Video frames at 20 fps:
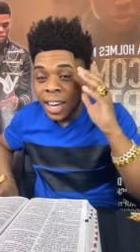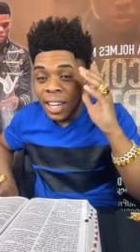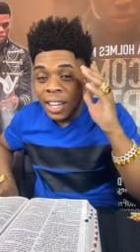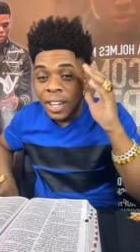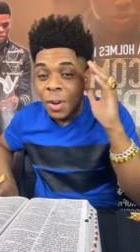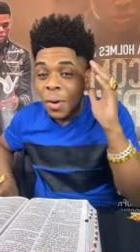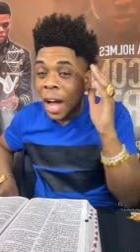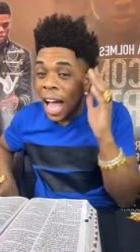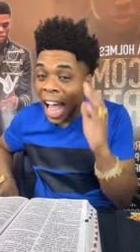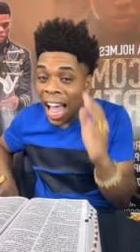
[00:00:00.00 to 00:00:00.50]

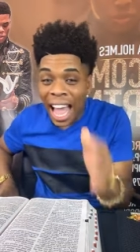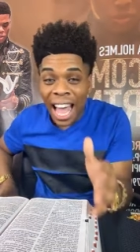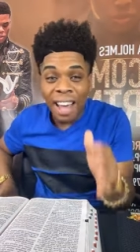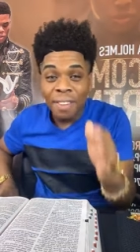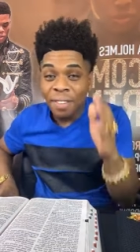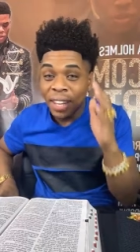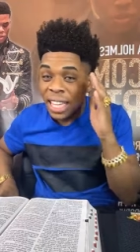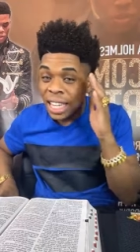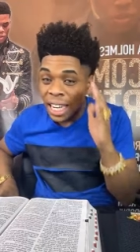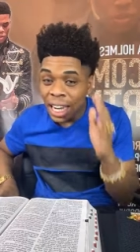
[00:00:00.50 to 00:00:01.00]
You
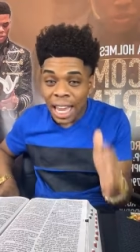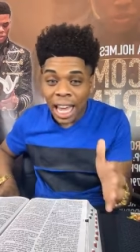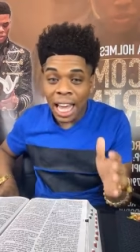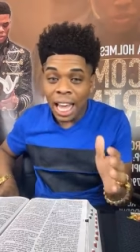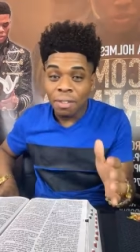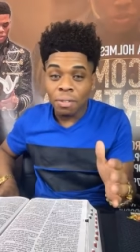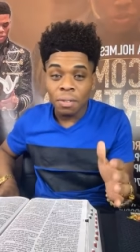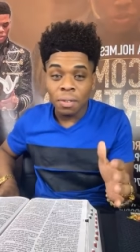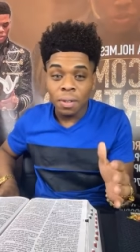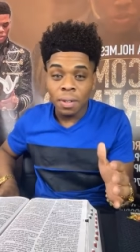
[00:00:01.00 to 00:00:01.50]
haven't
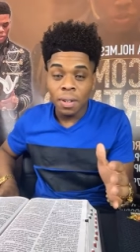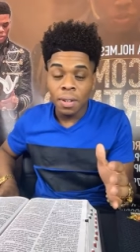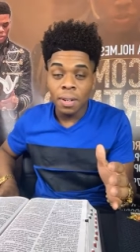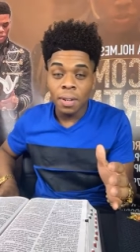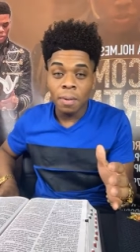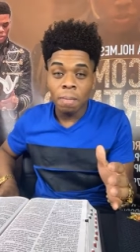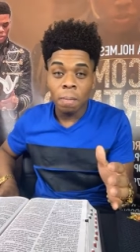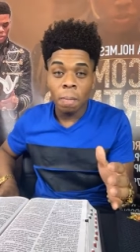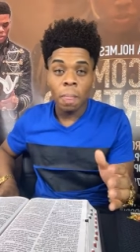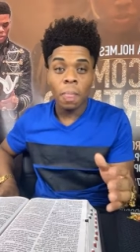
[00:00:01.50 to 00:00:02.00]
left.
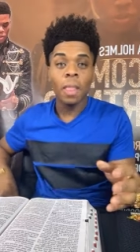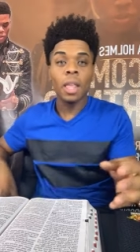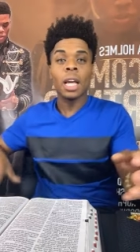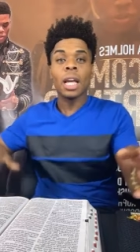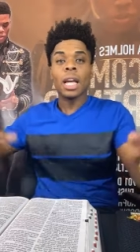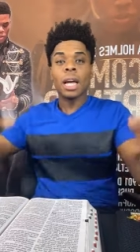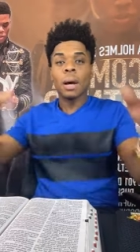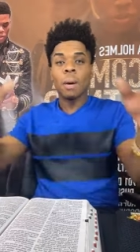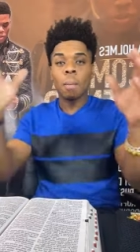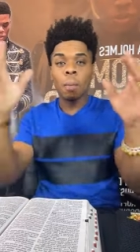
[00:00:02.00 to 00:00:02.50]

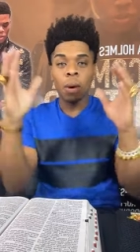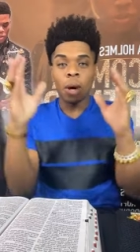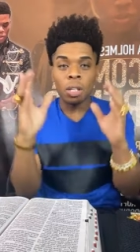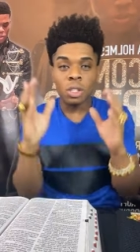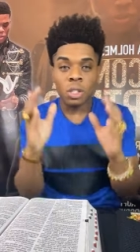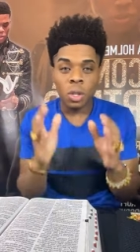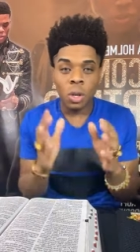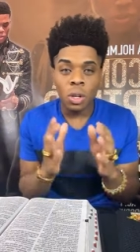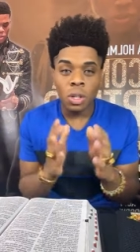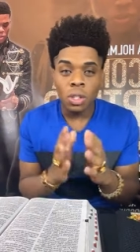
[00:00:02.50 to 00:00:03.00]

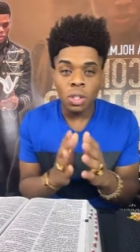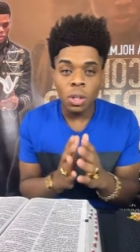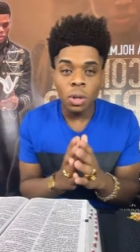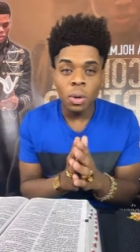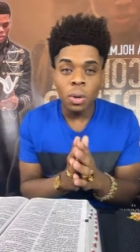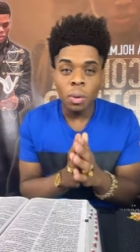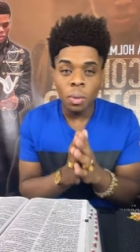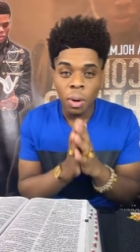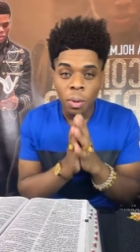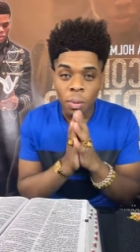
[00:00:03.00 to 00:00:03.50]
So,
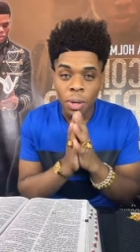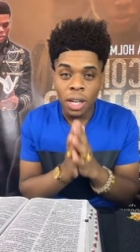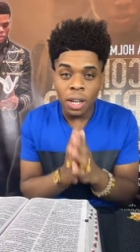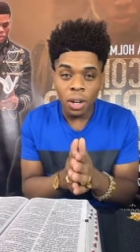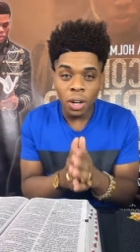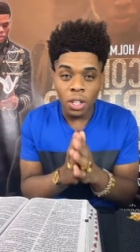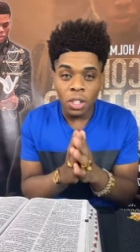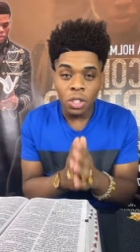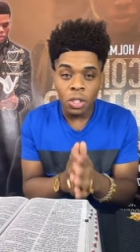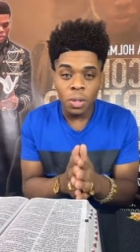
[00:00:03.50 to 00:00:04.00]
so what we're
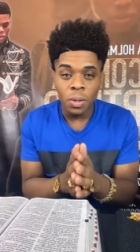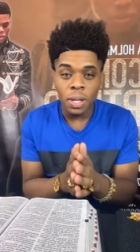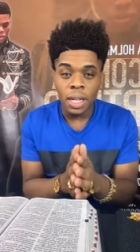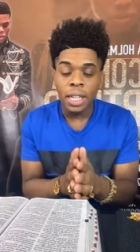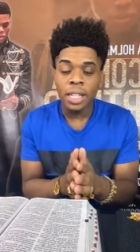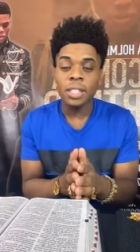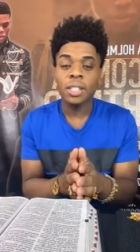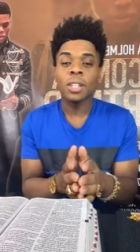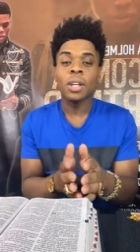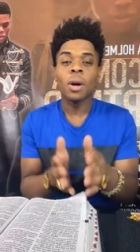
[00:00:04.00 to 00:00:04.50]
going to do
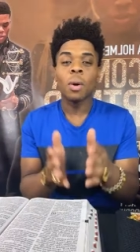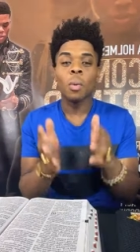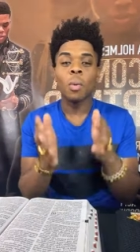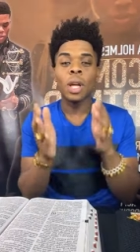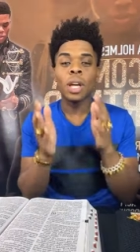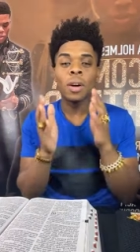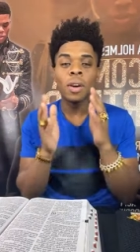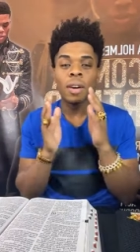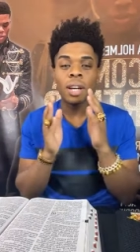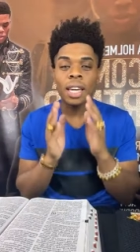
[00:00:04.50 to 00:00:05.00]
is
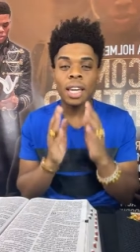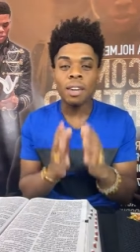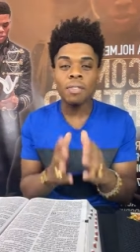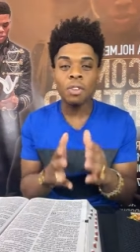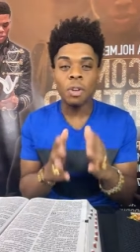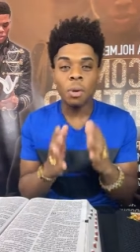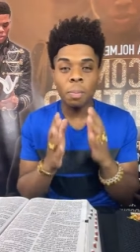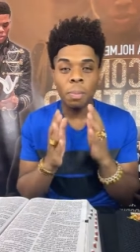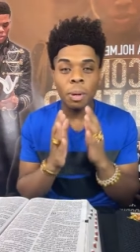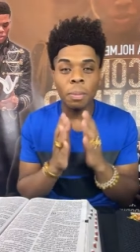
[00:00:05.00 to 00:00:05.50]
we're going to give you